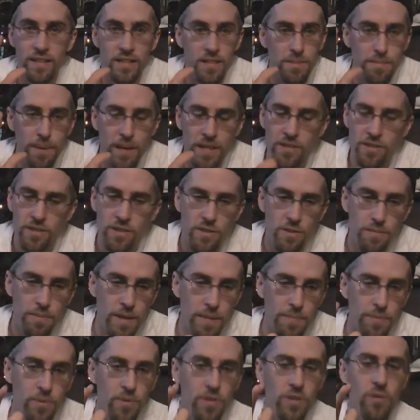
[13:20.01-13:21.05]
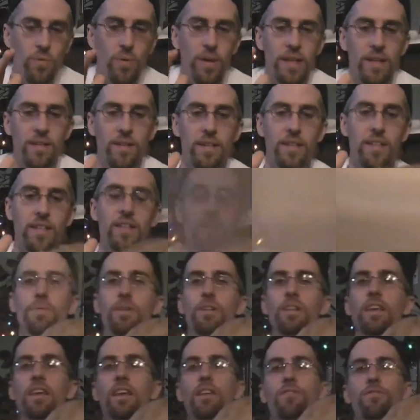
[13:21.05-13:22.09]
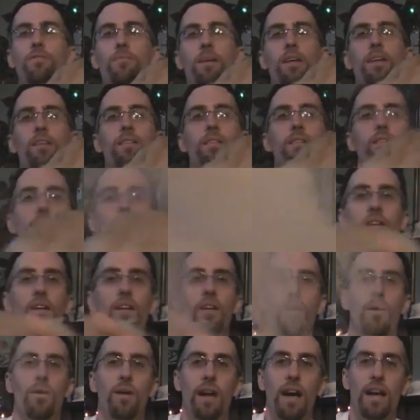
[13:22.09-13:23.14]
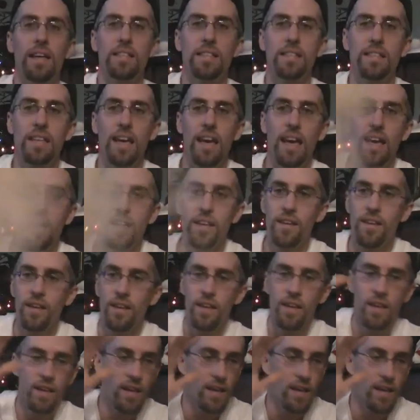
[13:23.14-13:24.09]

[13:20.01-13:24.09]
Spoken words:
especially you people in New England, didn't believe me when I said,